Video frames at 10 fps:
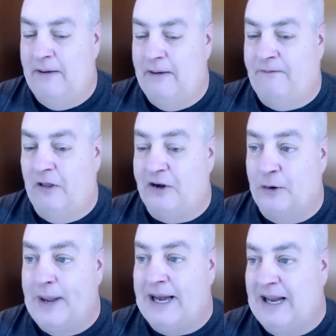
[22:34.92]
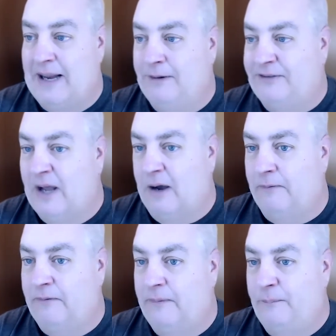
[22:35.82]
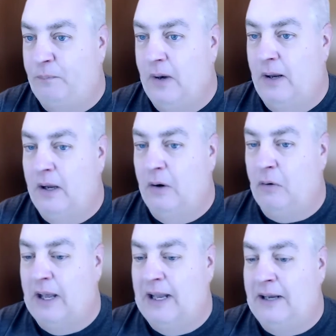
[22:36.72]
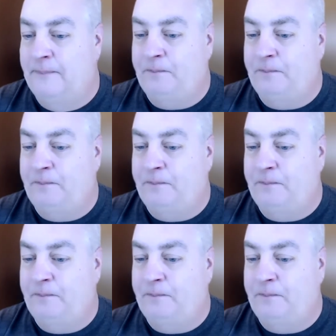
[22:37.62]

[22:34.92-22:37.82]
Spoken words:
for the domain name itself, okay?